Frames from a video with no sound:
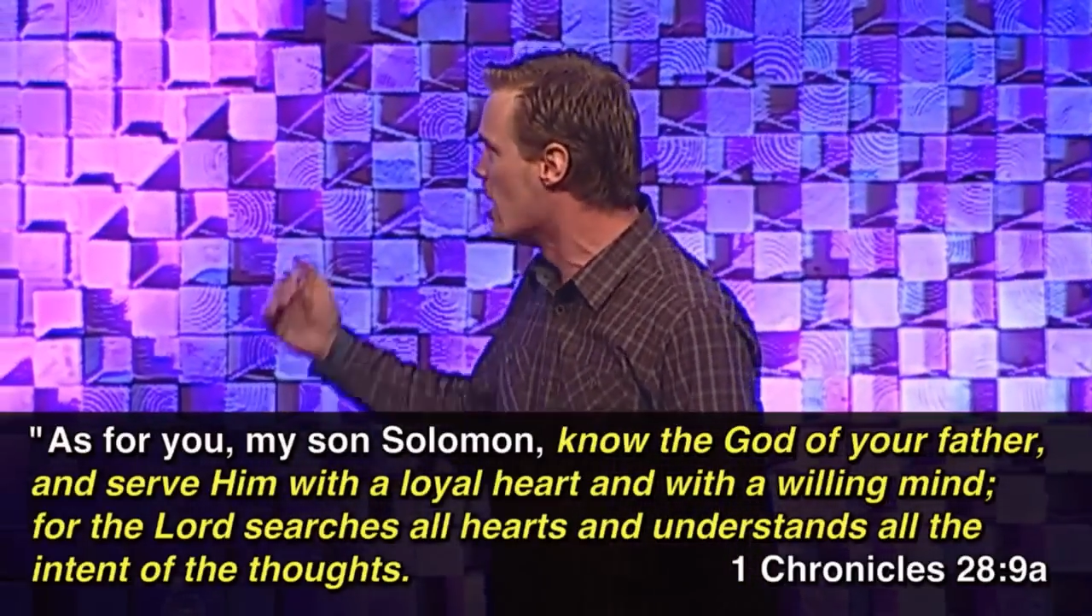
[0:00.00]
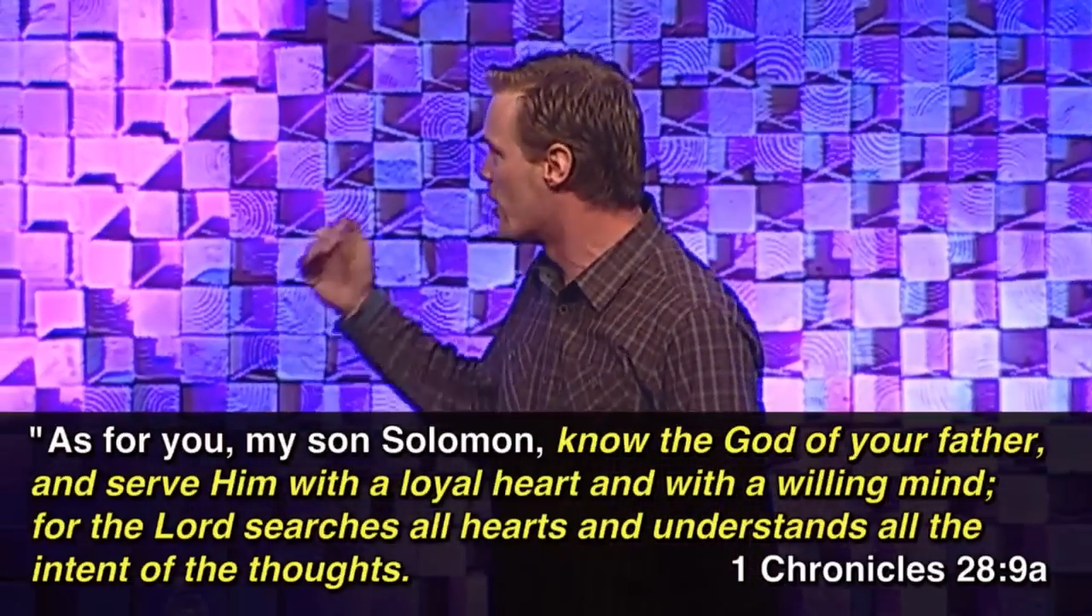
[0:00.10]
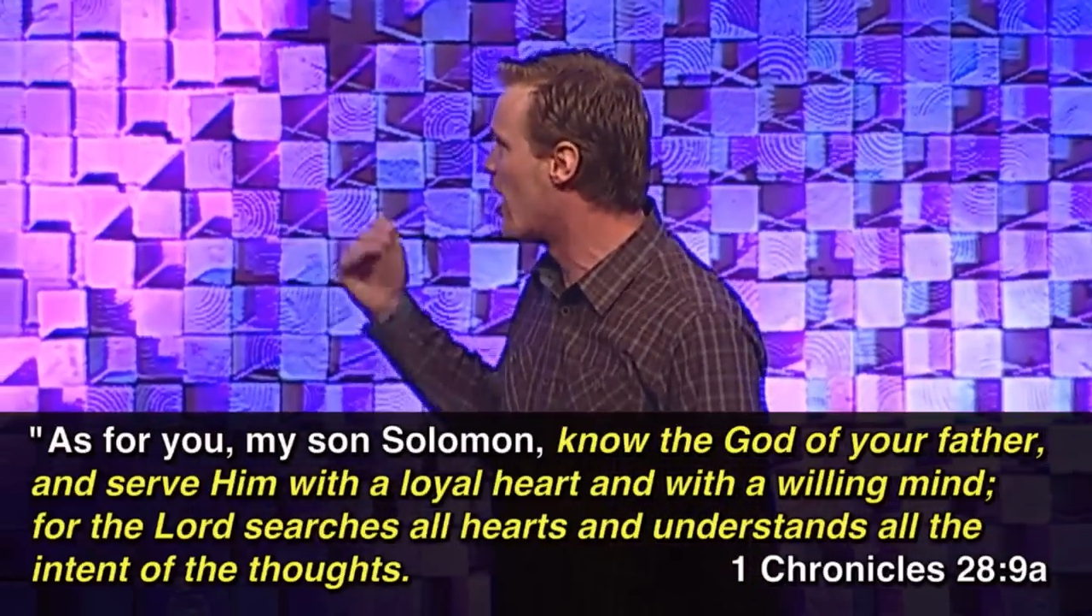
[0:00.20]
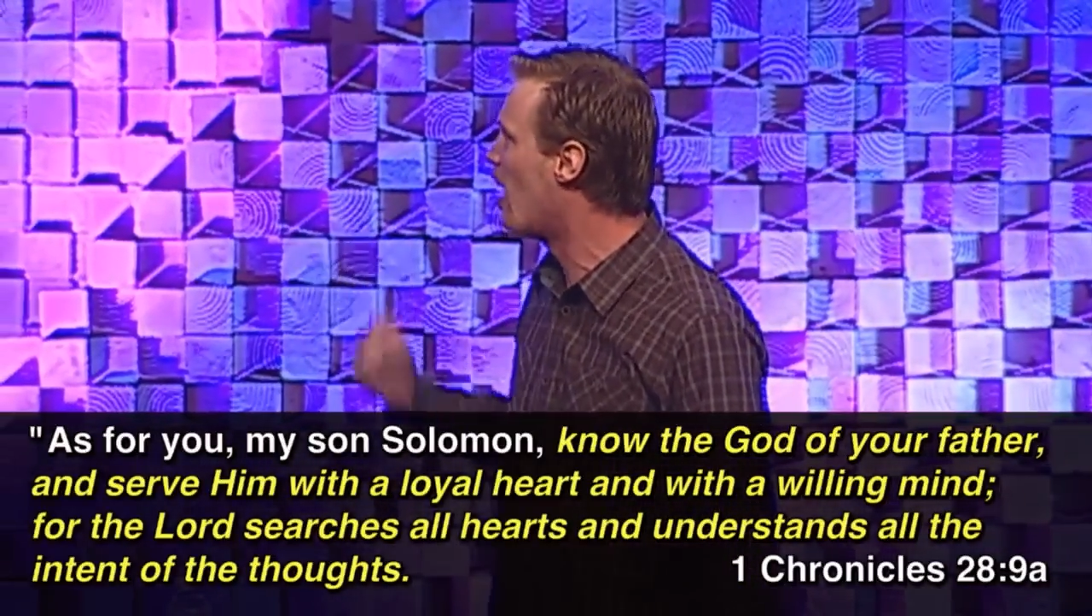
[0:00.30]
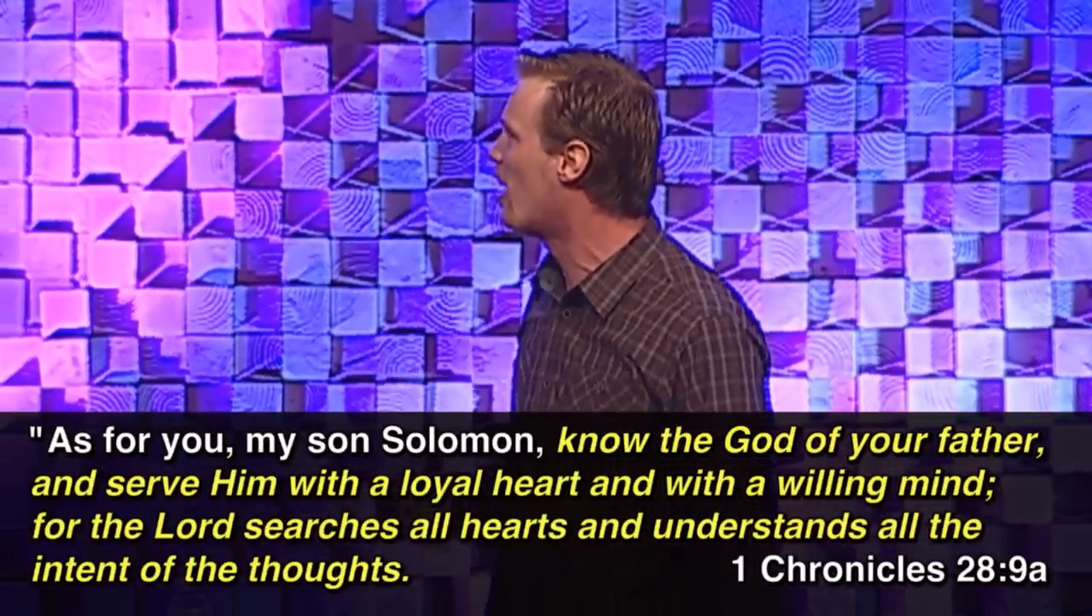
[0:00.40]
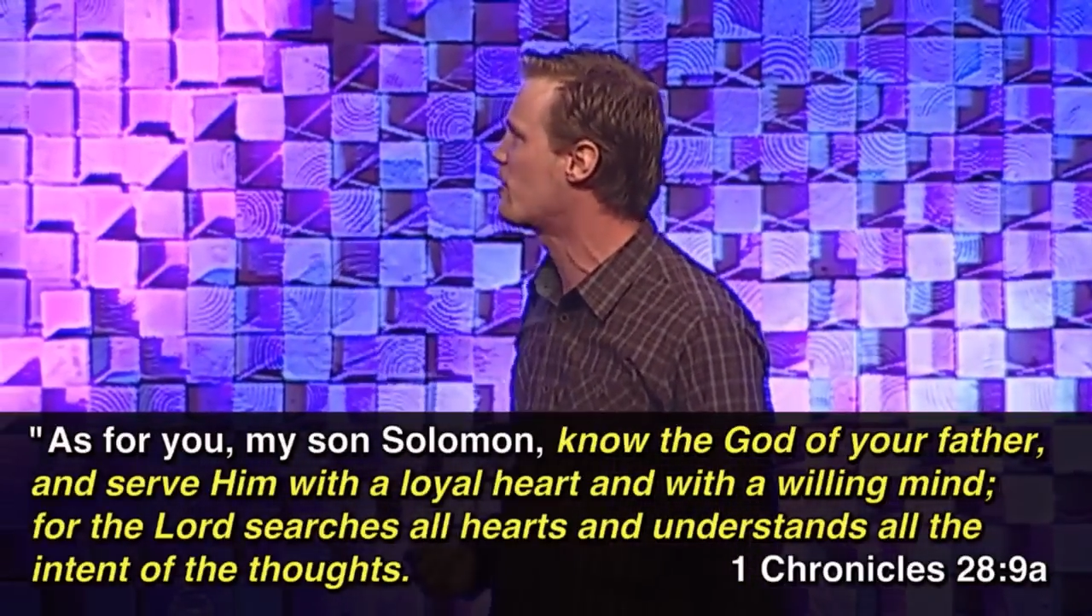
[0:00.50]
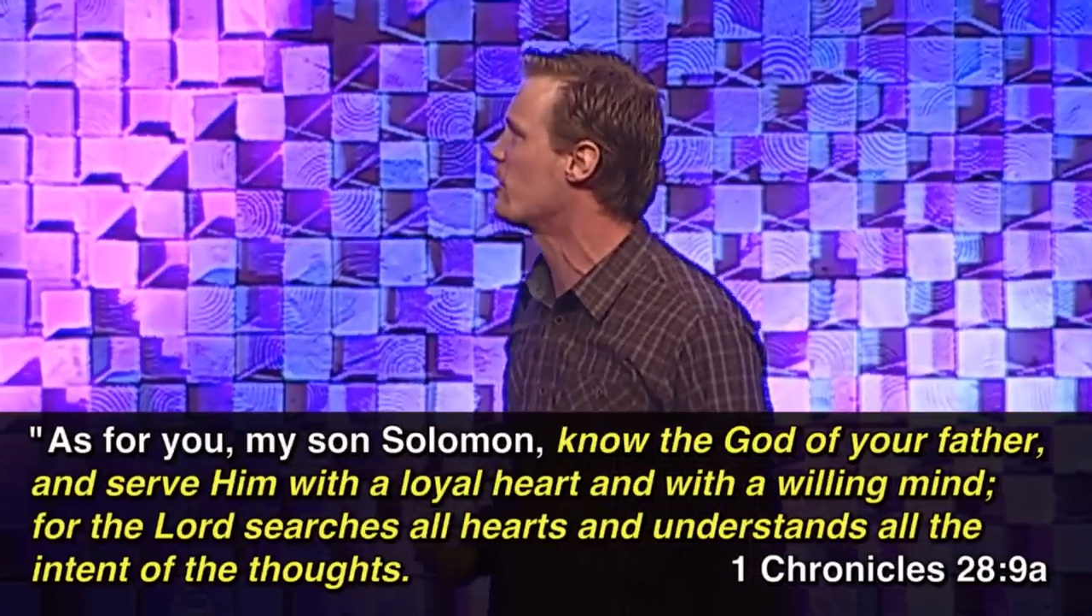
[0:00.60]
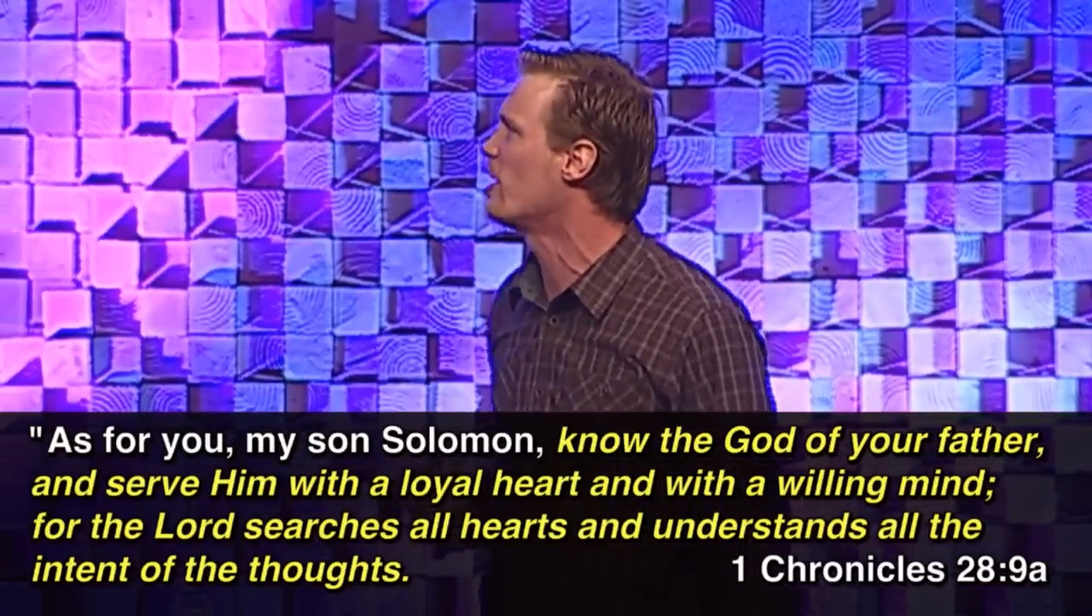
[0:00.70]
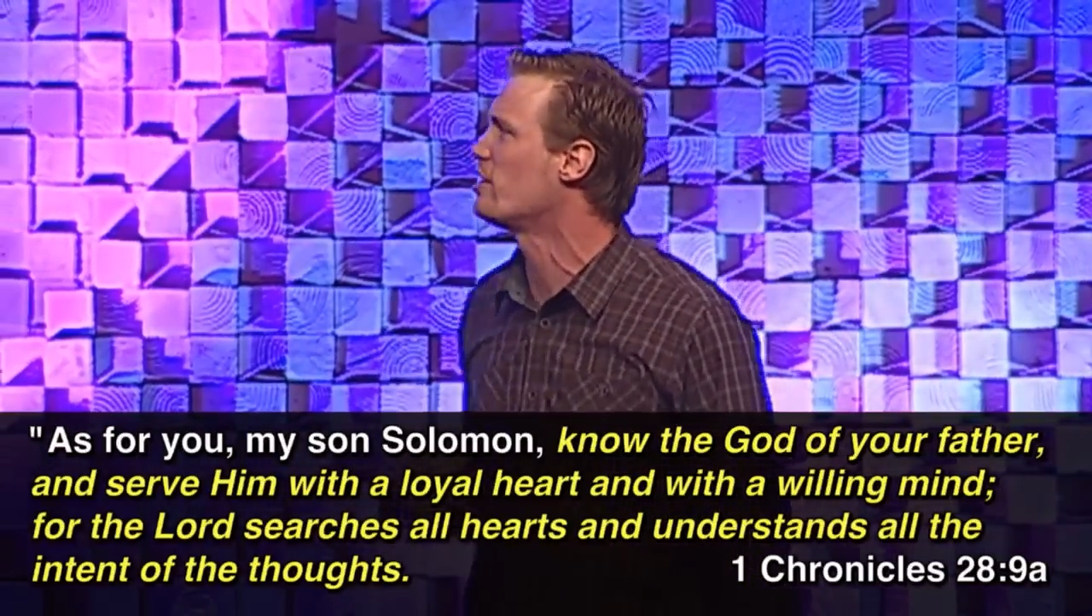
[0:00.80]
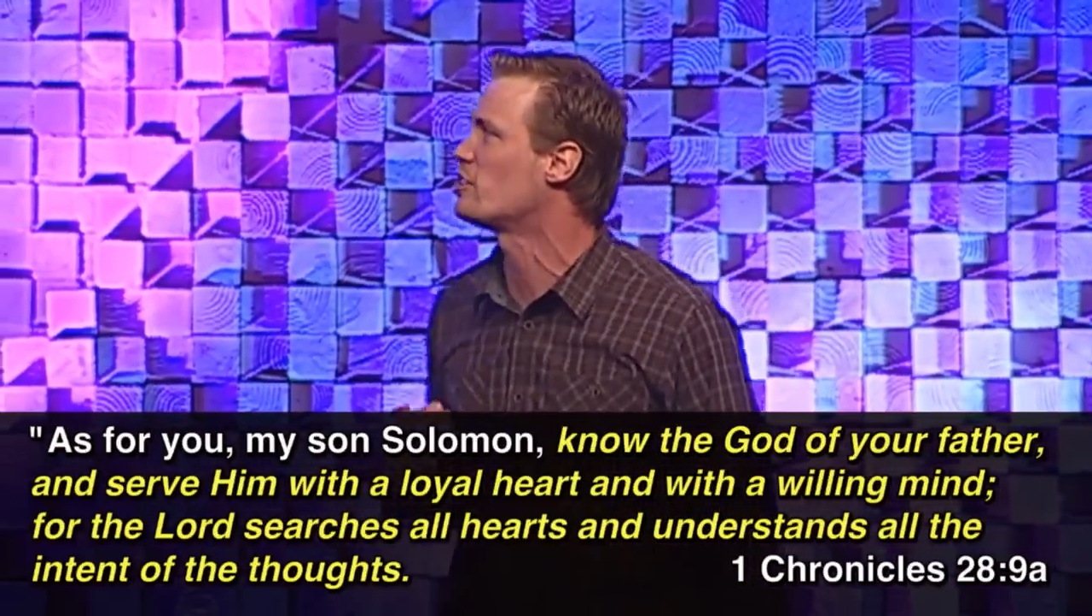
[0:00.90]
the hearts
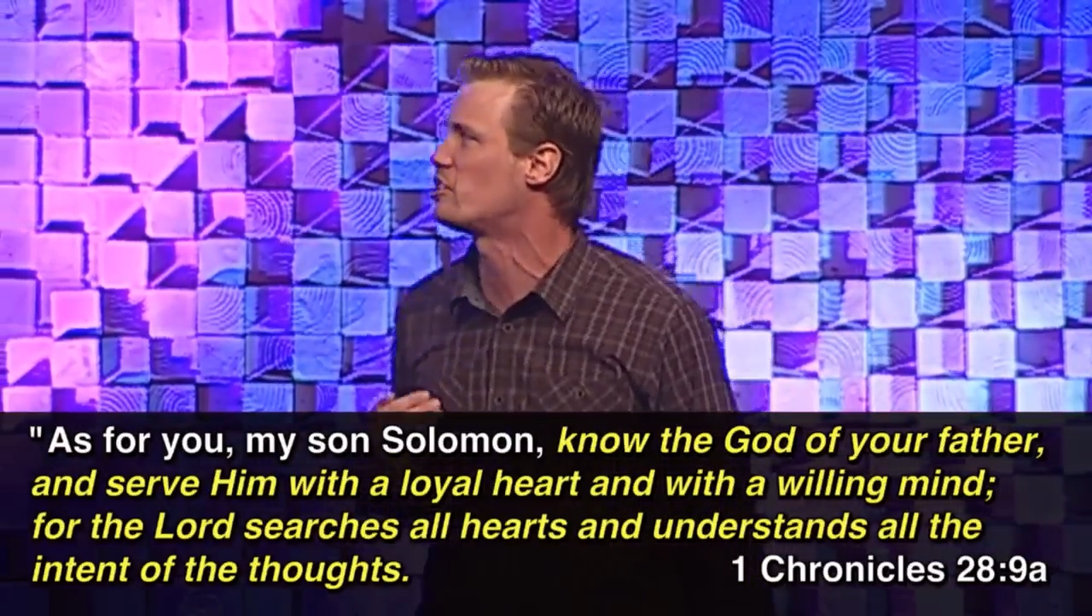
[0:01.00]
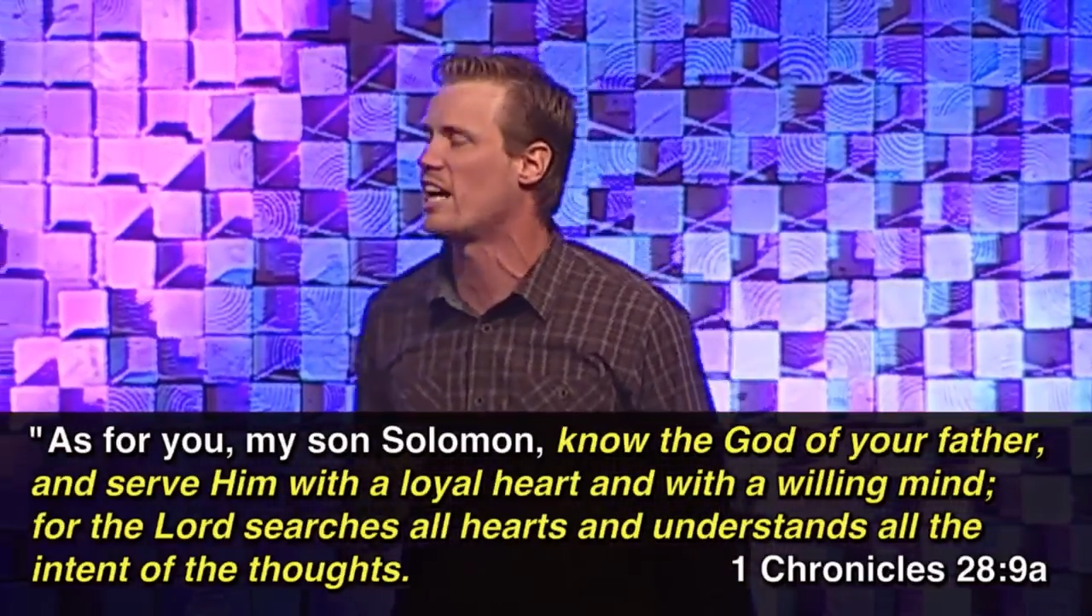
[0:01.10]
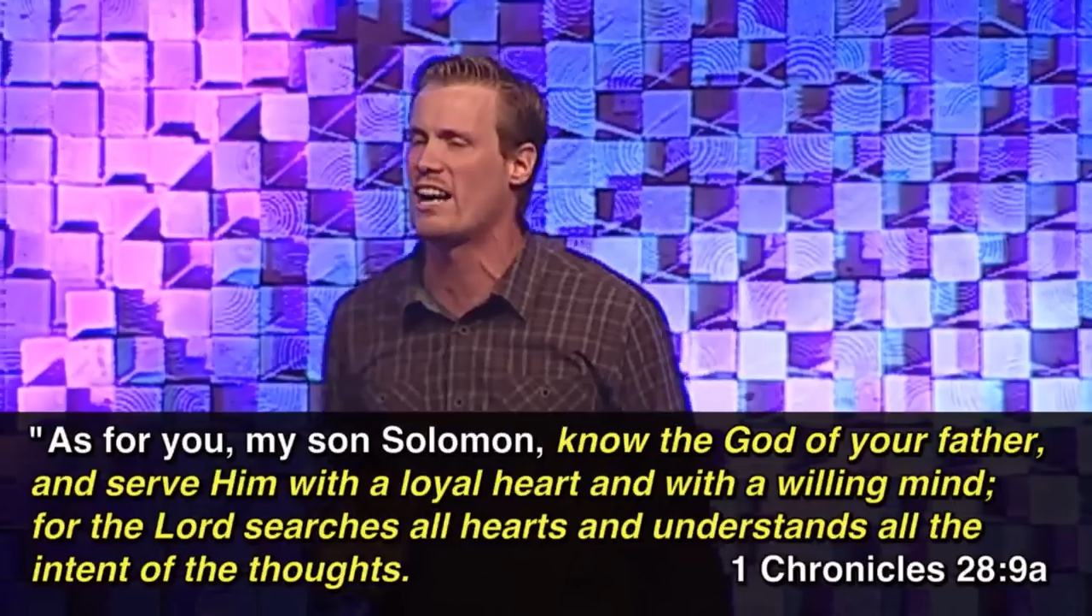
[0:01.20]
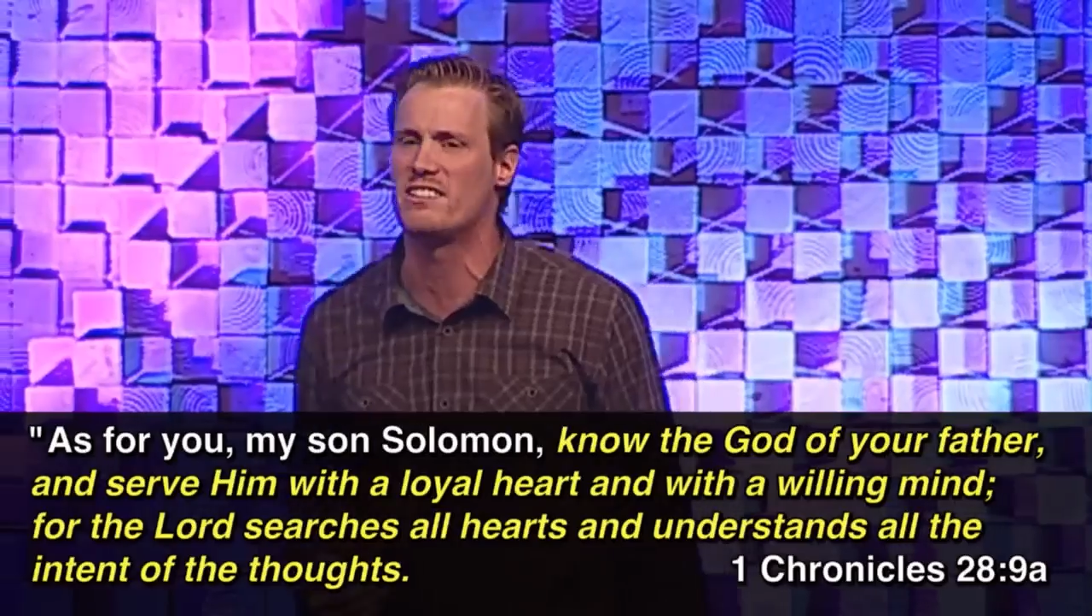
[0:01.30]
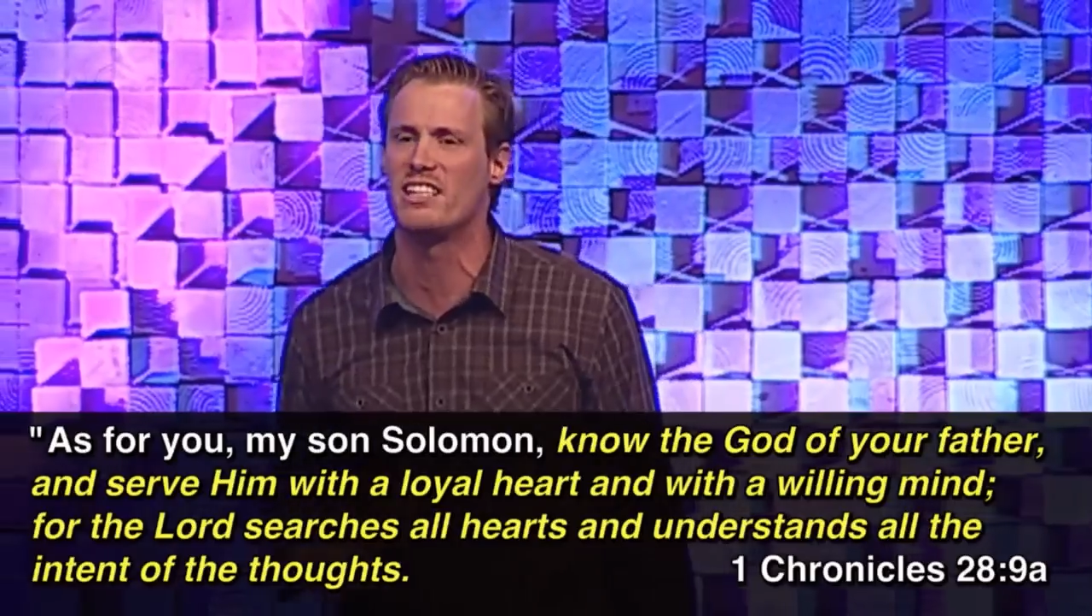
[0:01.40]
and understands